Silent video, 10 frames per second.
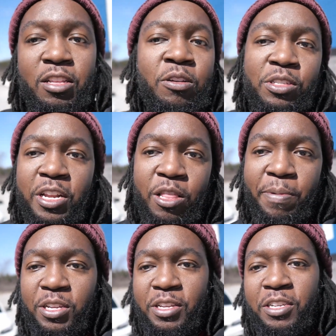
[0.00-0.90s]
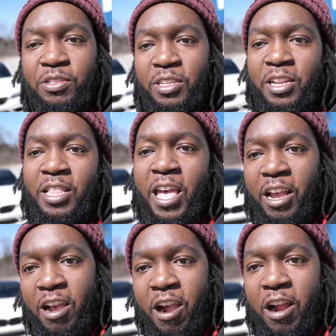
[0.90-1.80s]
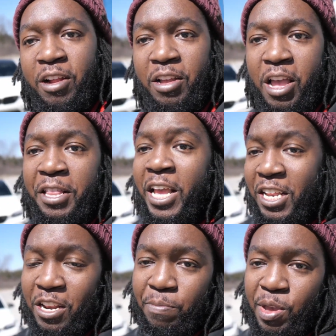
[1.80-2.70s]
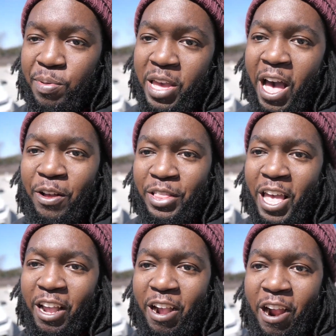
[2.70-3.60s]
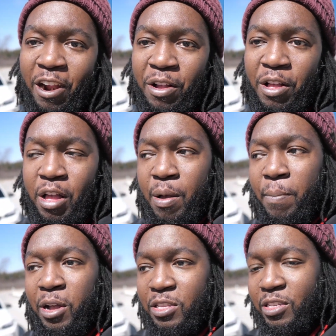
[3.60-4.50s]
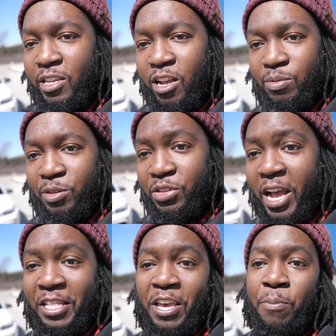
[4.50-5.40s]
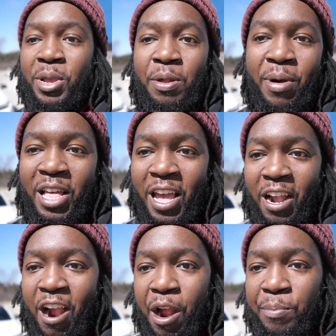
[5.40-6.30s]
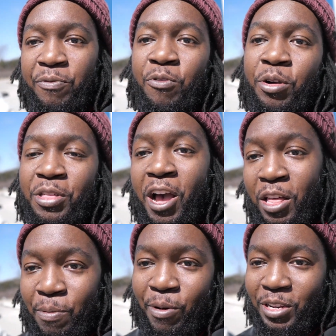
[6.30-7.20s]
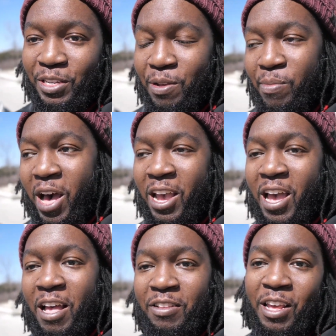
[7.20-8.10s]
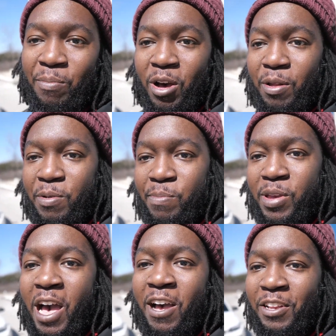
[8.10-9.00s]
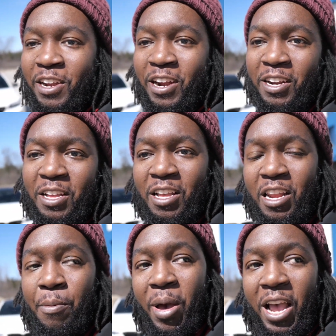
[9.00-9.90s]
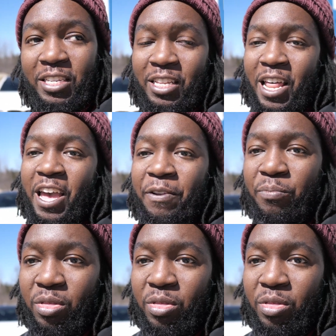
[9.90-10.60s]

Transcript: it was another person interested in that car, and they did a PPI on that car, but the salesman tried to get me to buy that car before the other person could buy it after they bought a PPI on there. And I'm asking, like,